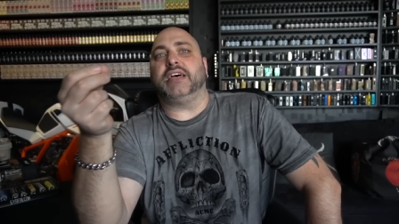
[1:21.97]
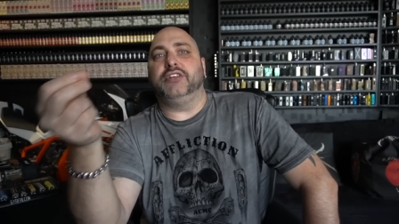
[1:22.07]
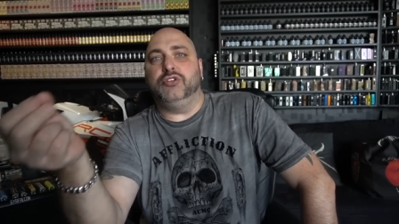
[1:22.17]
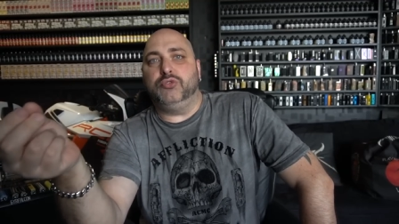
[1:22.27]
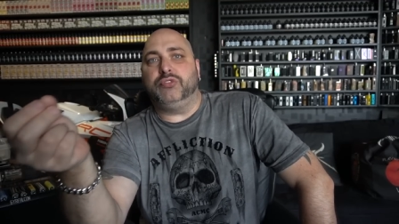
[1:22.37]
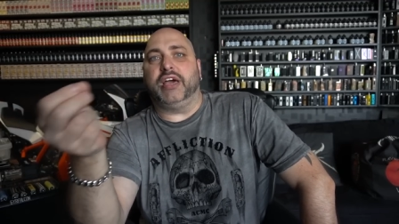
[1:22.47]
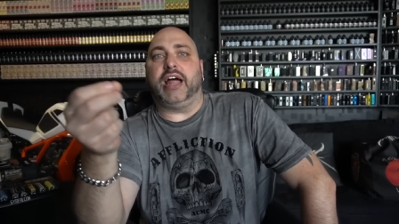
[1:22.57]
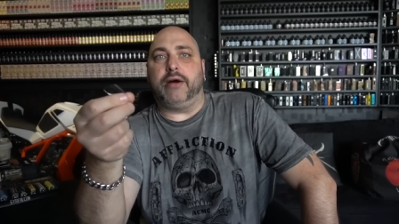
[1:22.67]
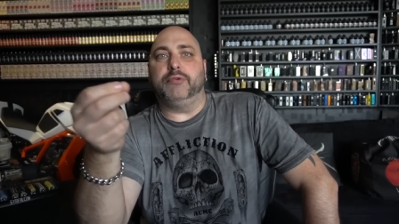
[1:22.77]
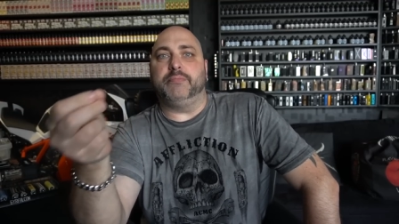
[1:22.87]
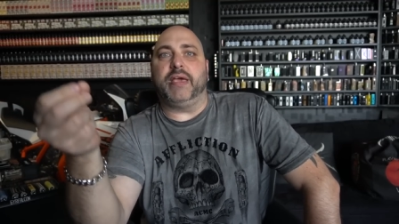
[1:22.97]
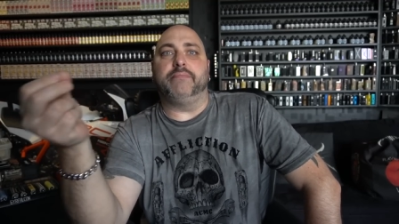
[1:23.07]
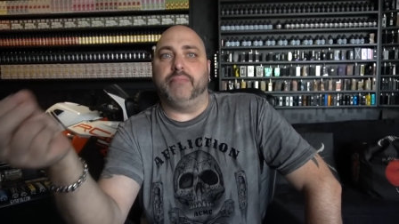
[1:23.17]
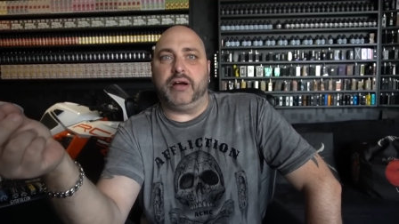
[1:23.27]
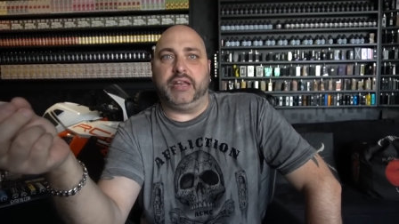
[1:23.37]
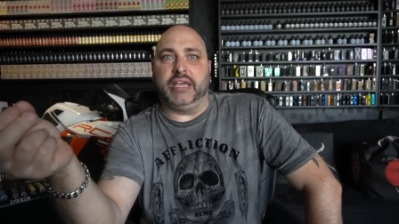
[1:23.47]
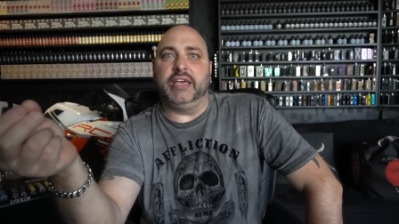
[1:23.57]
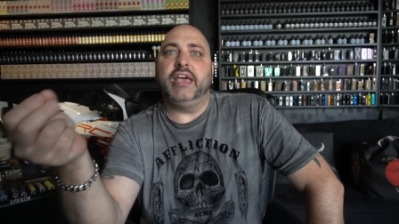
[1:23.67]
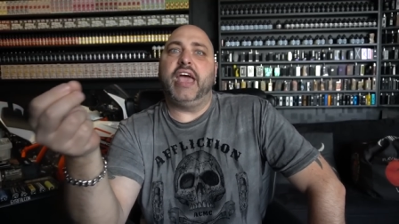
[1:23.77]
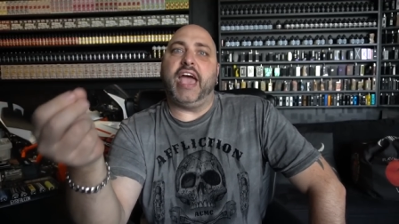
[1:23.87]
I knew that I would make
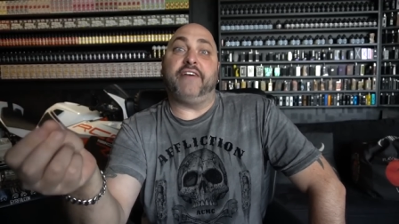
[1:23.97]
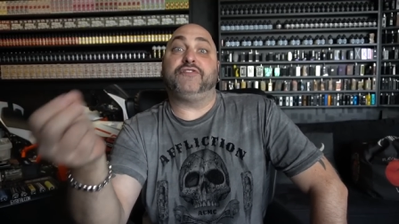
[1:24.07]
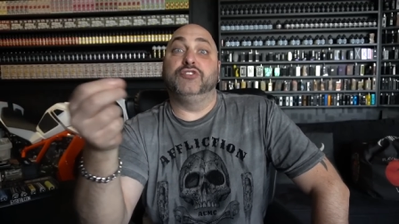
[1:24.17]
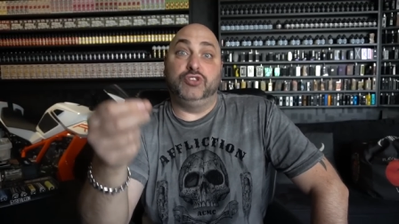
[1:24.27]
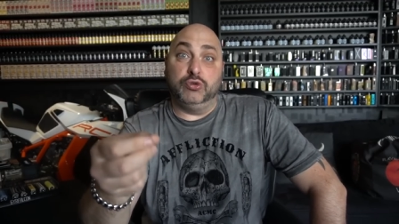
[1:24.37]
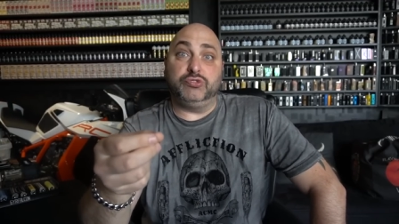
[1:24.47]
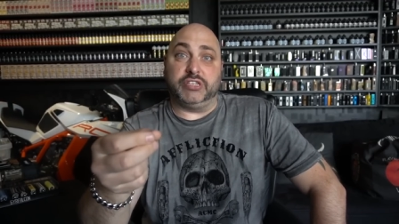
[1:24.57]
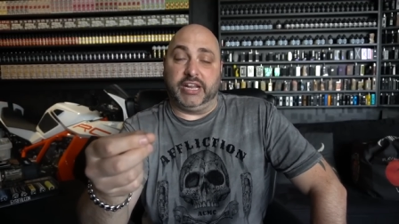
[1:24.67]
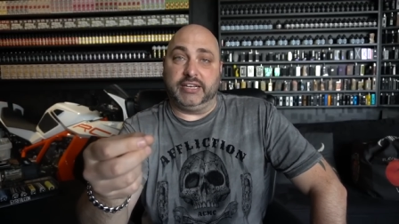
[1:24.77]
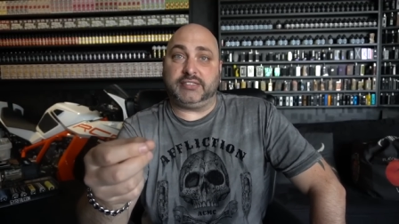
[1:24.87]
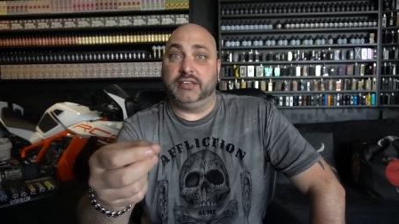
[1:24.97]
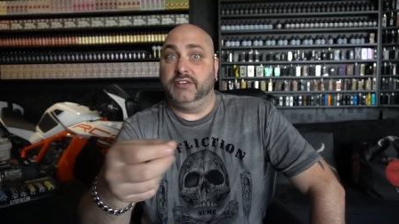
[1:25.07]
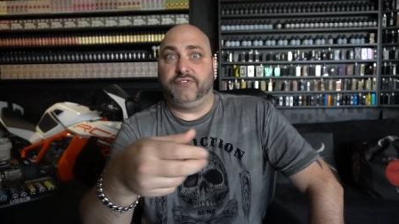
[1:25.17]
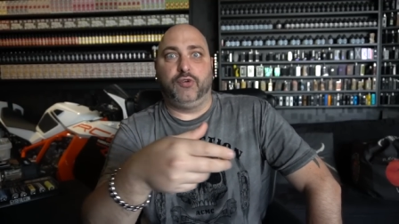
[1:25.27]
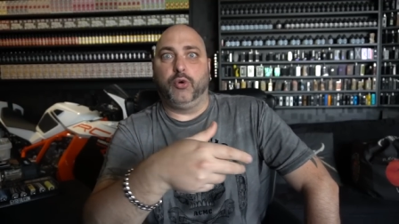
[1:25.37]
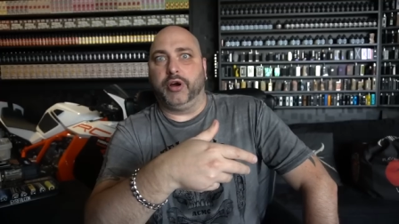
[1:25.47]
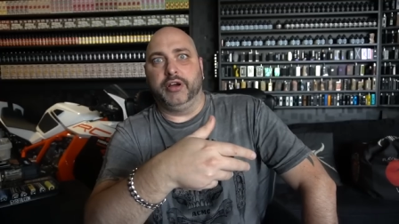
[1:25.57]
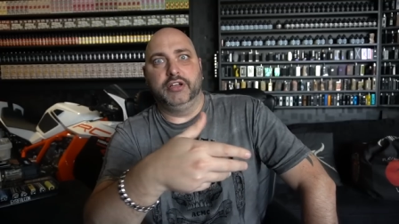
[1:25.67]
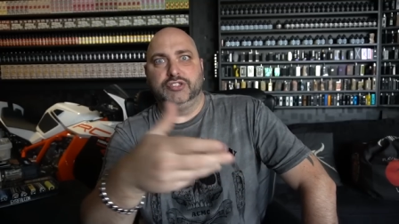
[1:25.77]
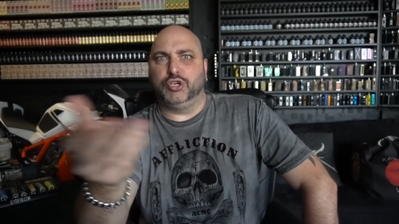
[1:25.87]
money after using it it
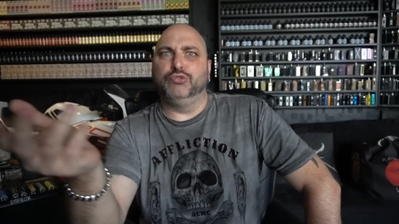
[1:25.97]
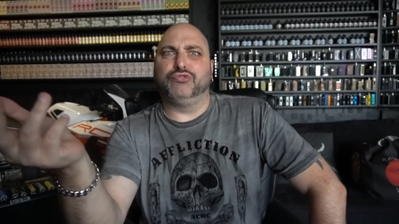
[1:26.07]
for two,